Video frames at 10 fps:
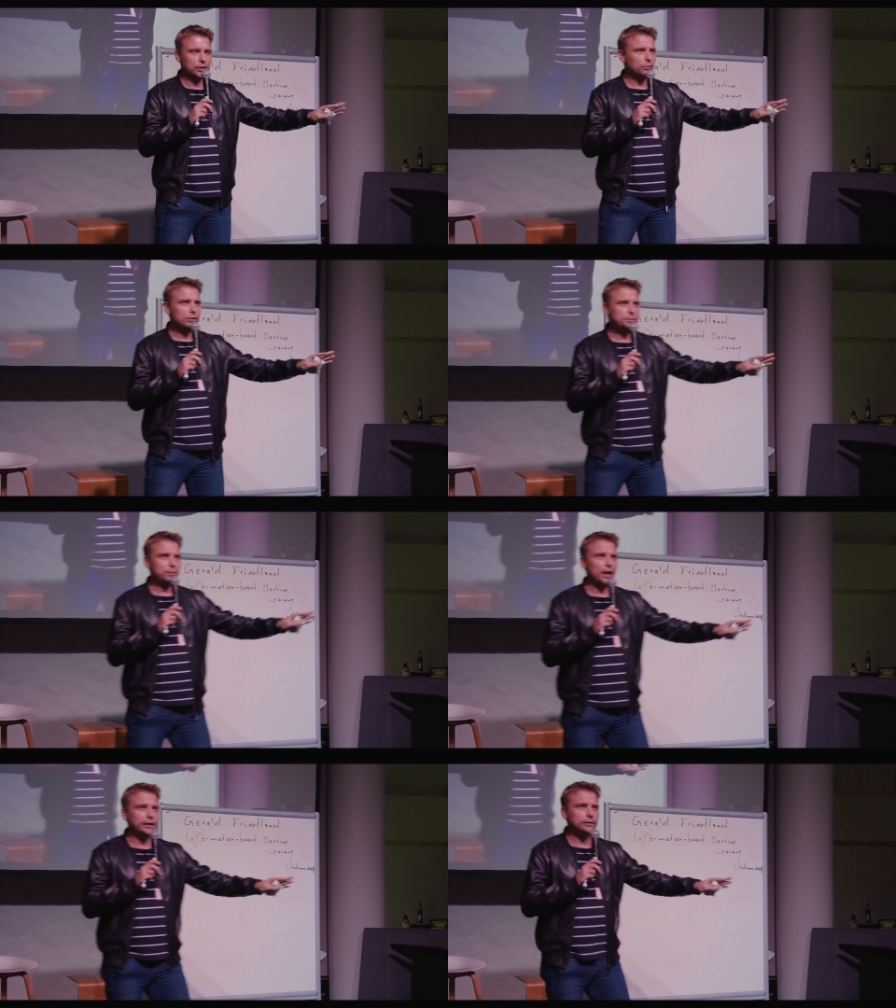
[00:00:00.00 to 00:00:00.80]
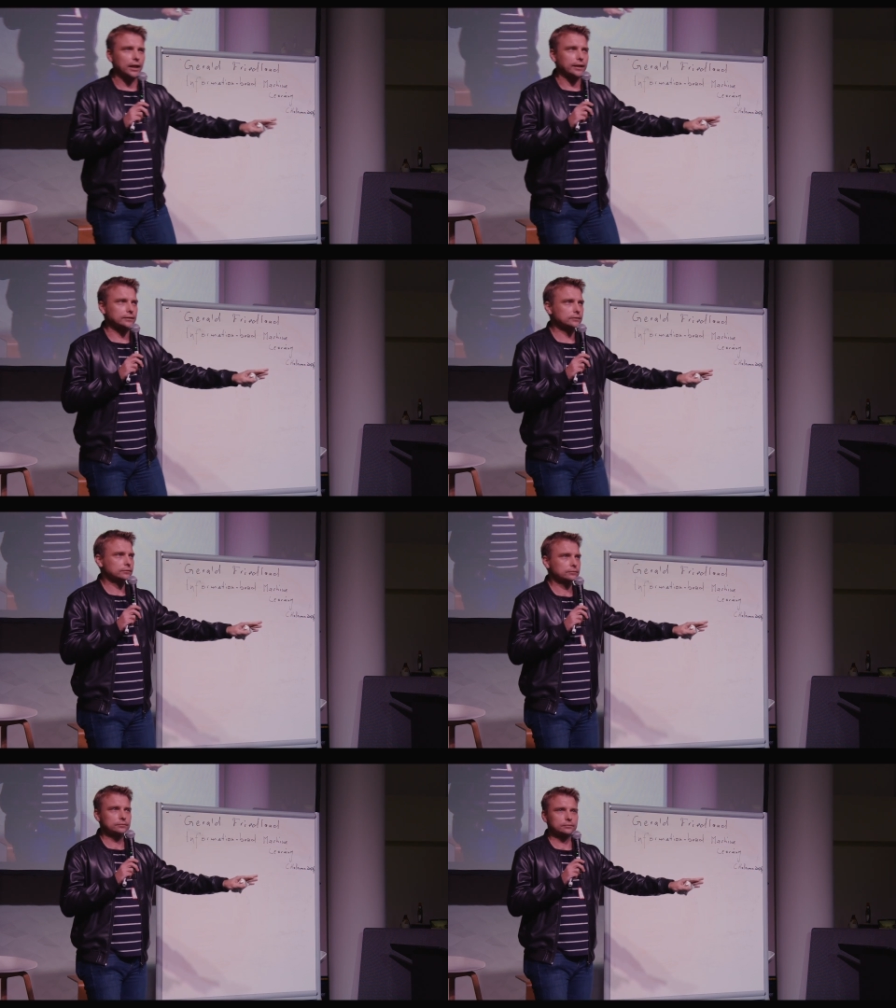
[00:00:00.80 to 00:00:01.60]
What's behind that?
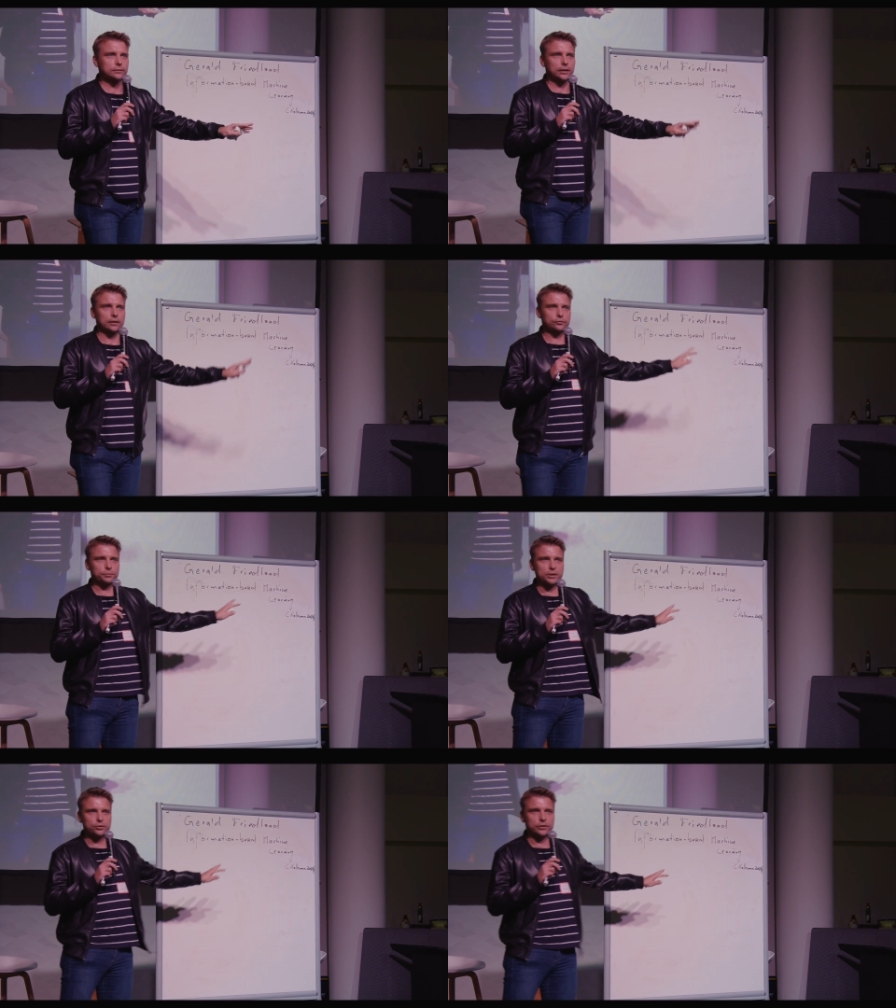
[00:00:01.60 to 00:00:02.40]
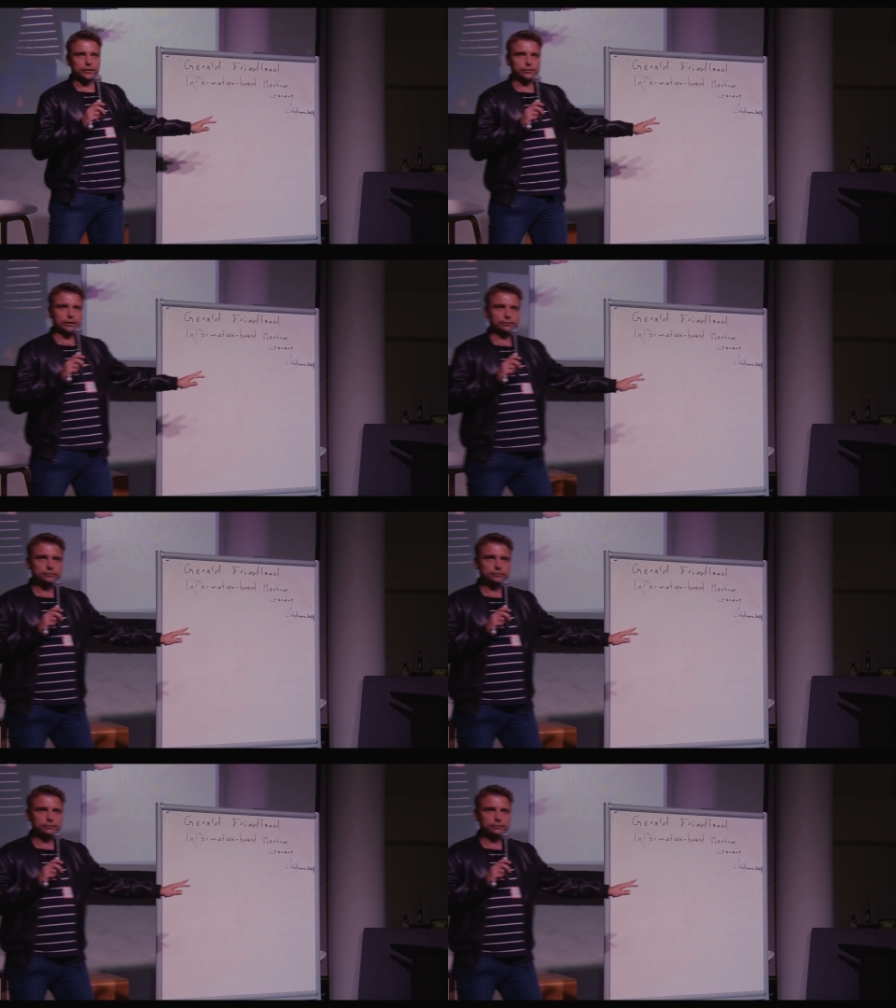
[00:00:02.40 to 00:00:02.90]
Information theory.